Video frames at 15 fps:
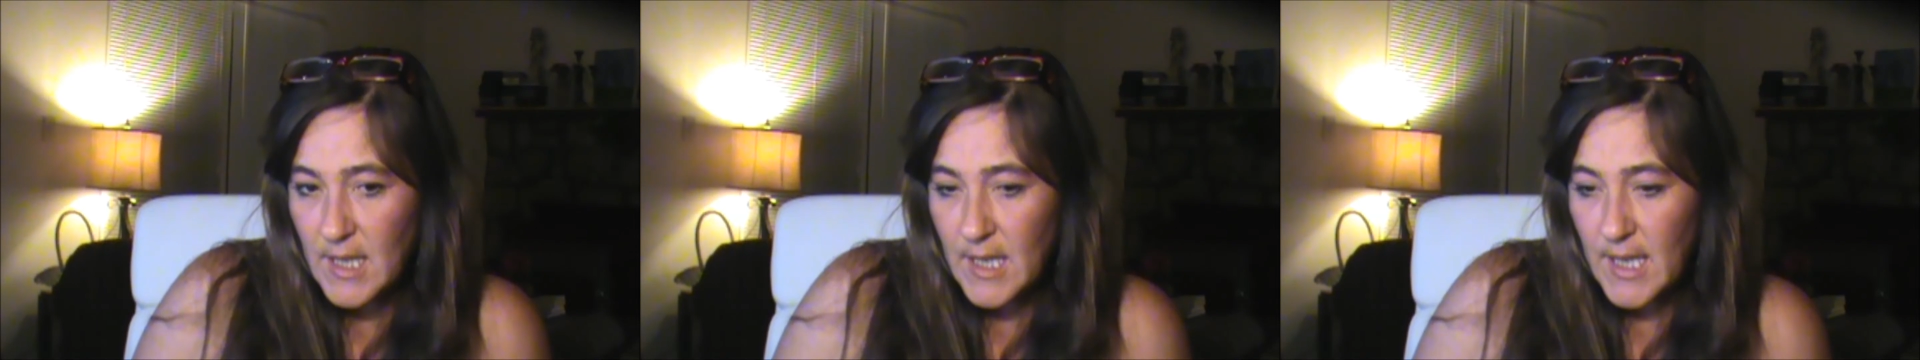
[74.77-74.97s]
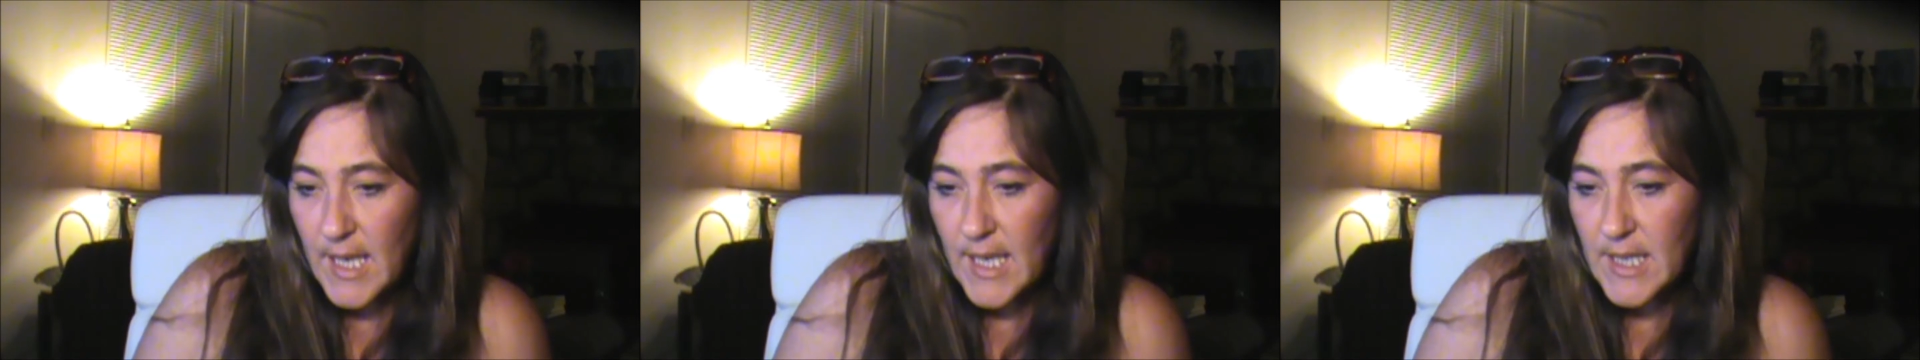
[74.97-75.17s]

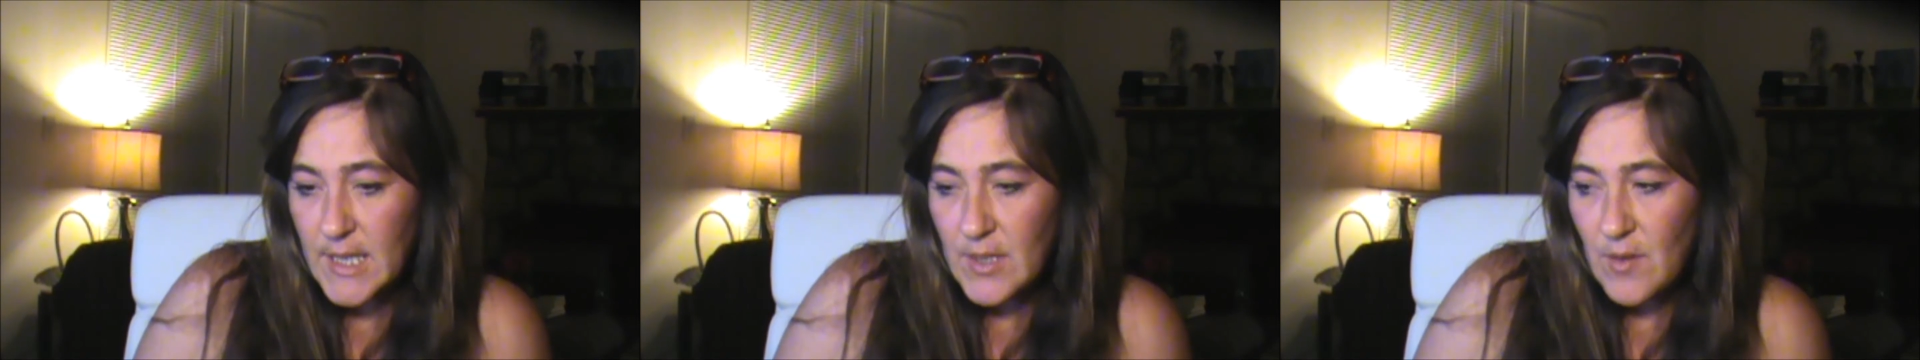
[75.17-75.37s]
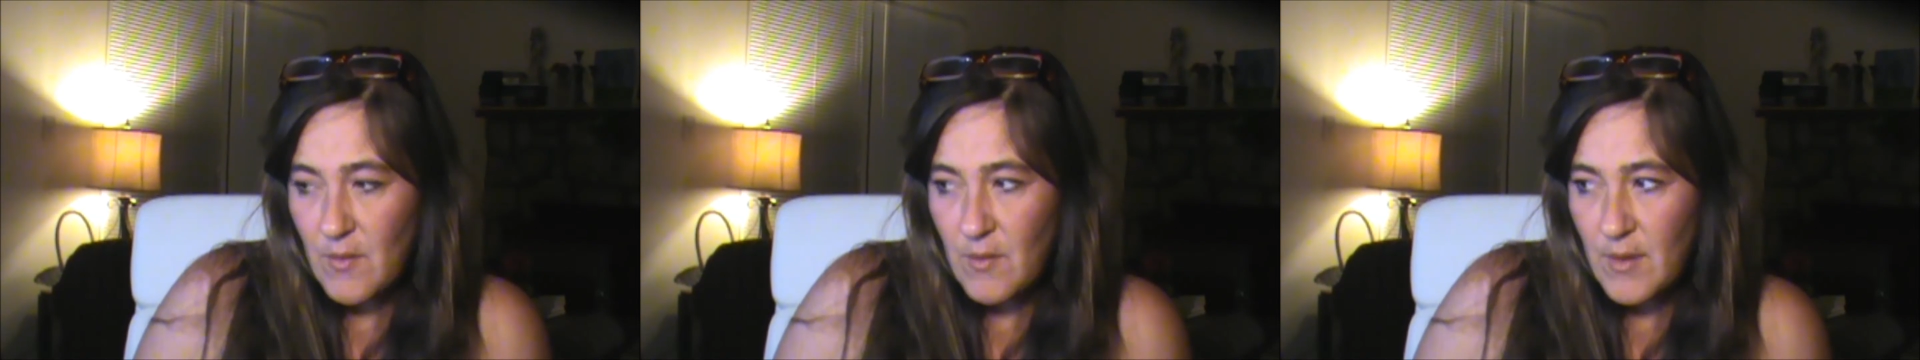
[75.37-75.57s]

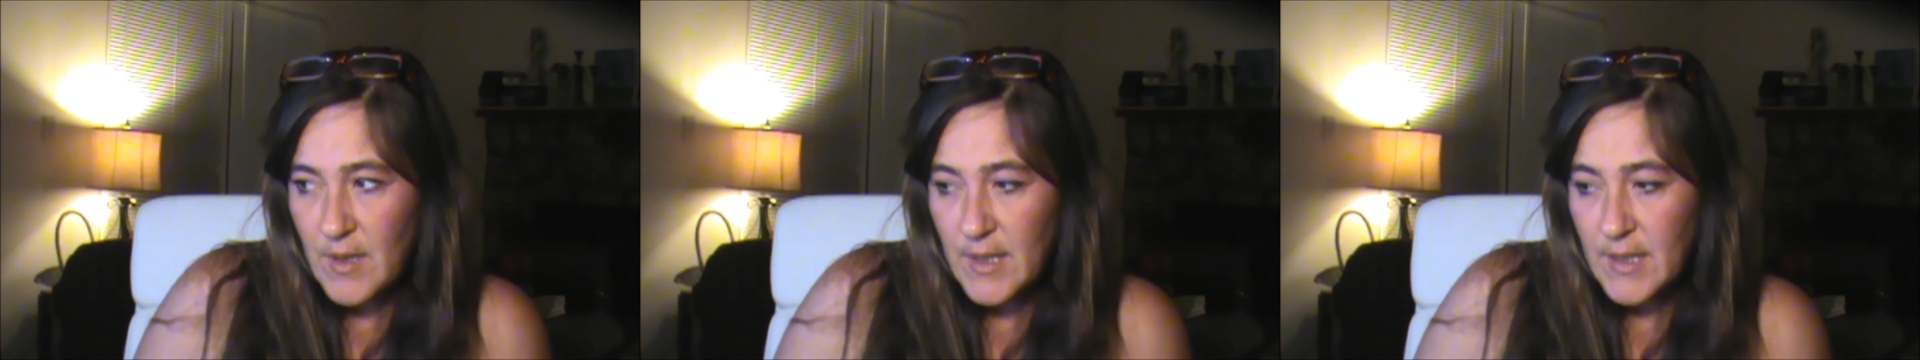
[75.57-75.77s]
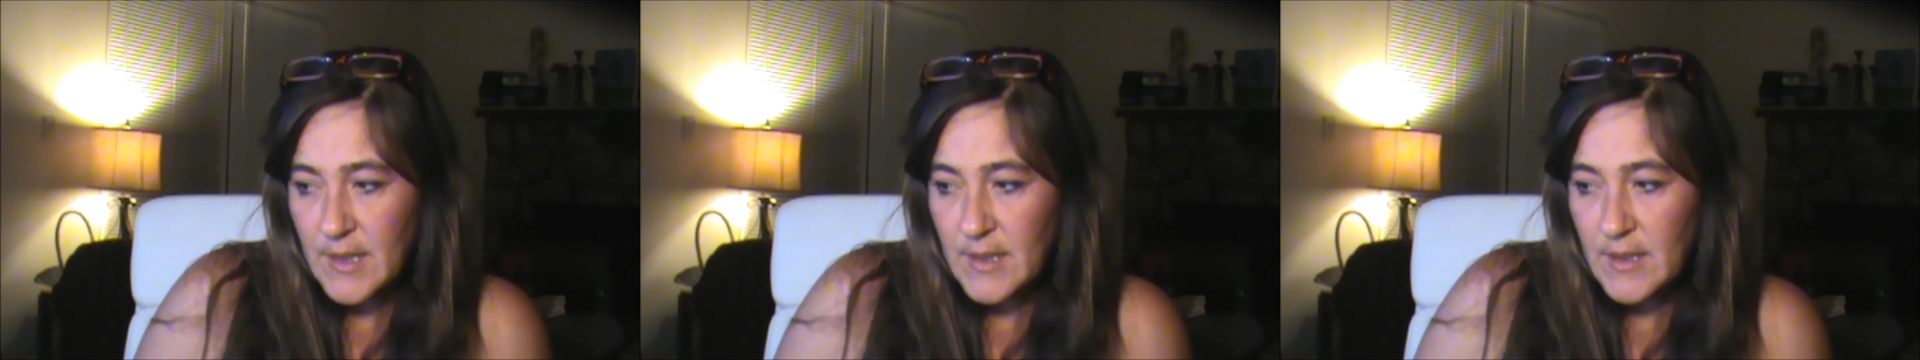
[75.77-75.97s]
And
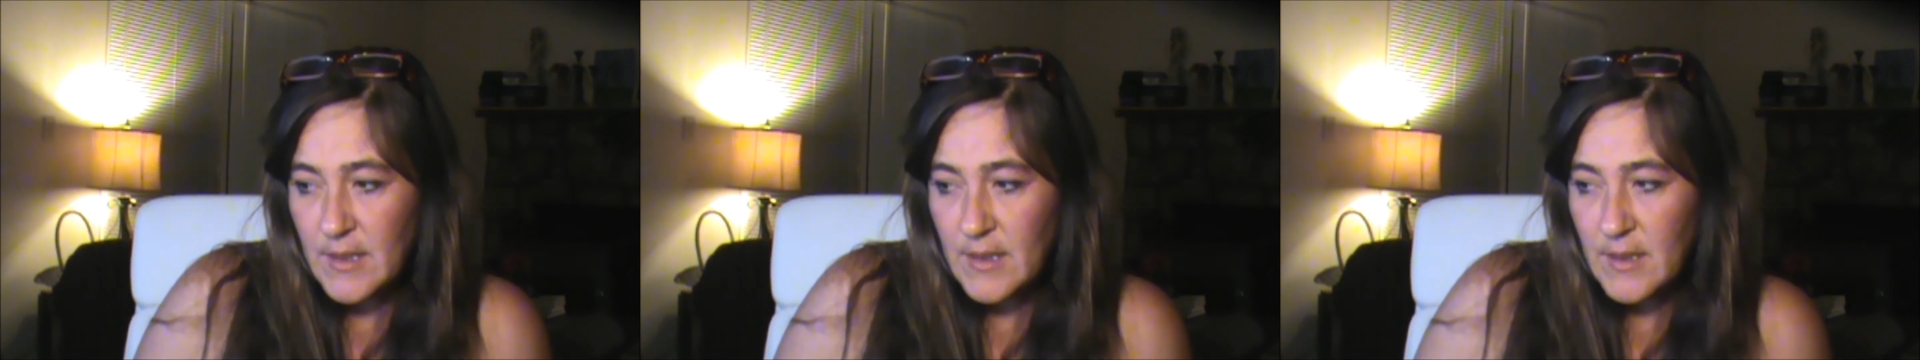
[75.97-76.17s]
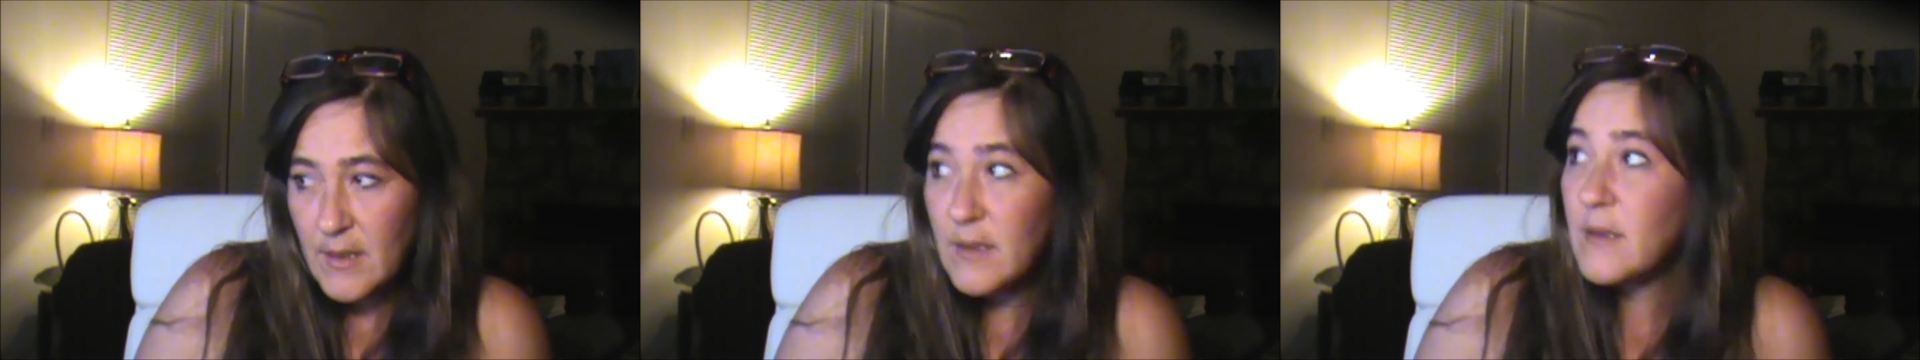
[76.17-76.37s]

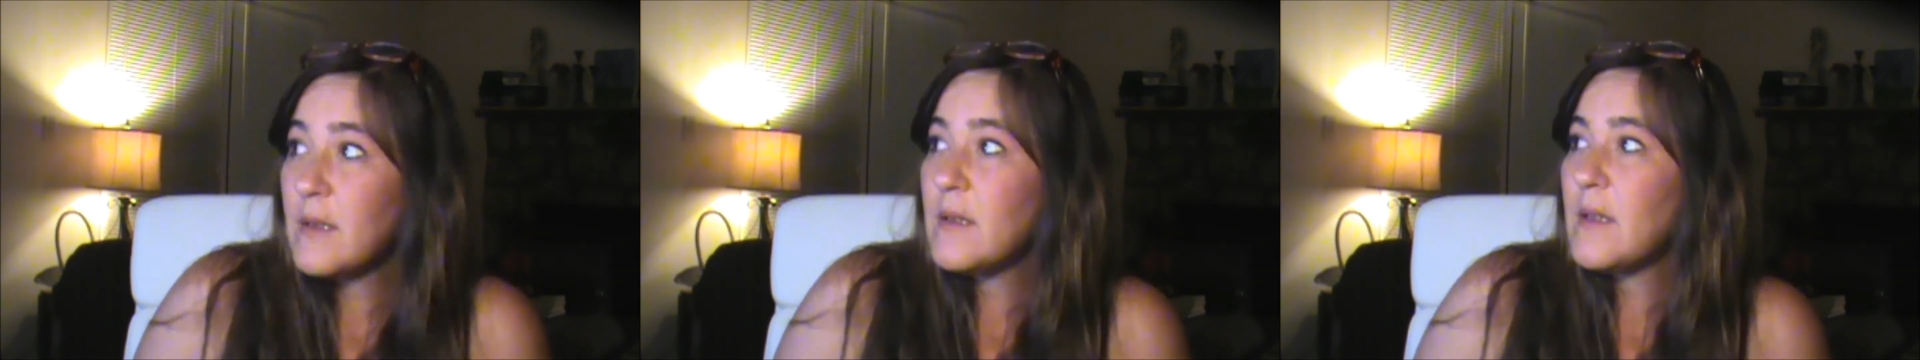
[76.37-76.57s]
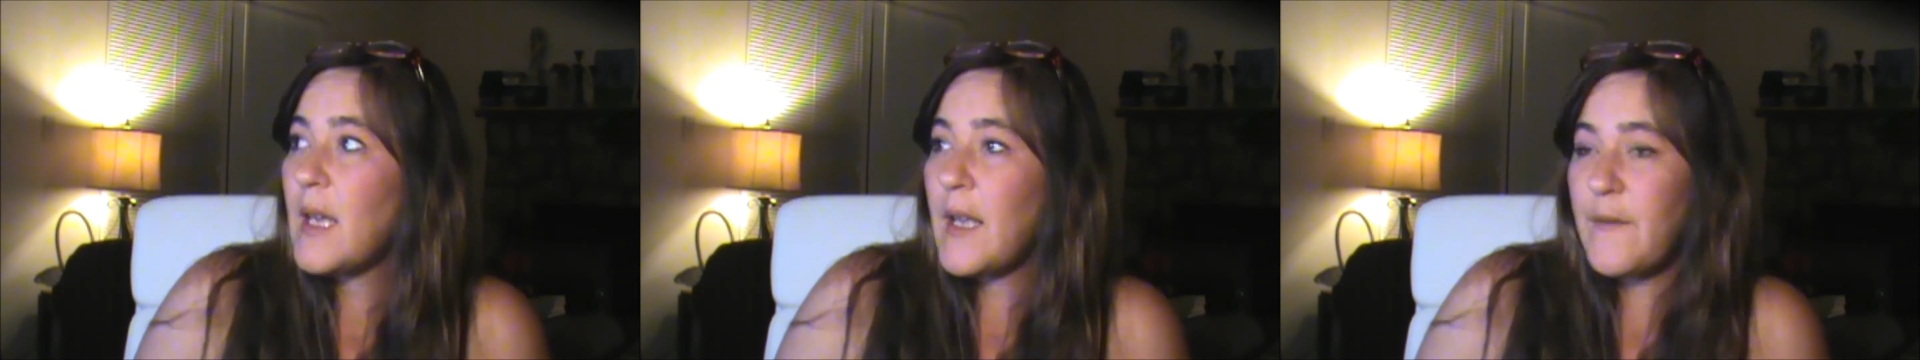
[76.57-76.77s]
on
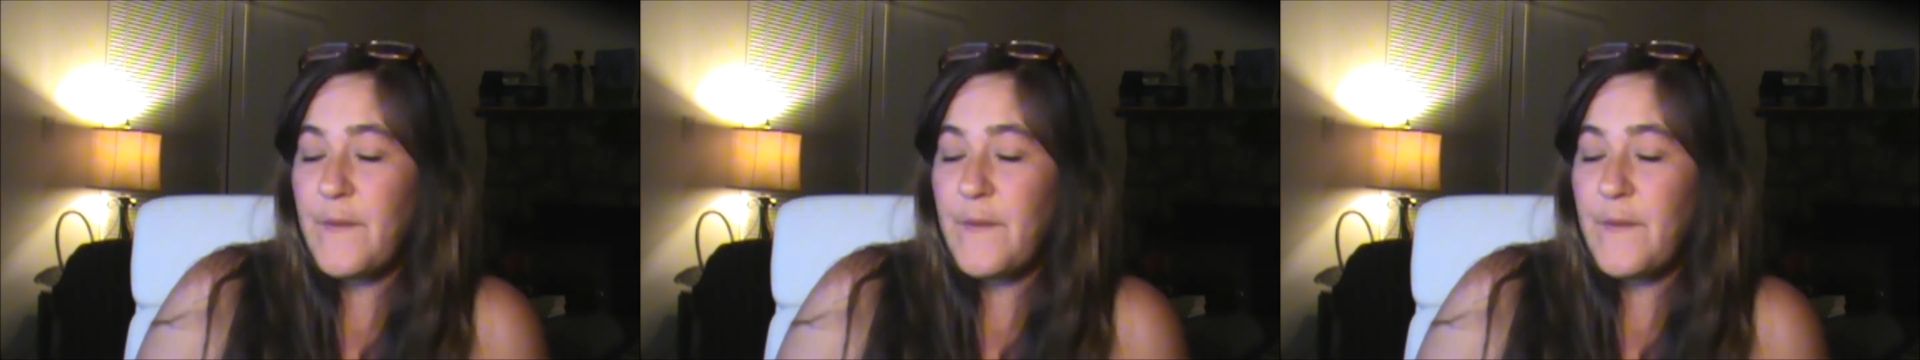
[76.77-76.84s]
a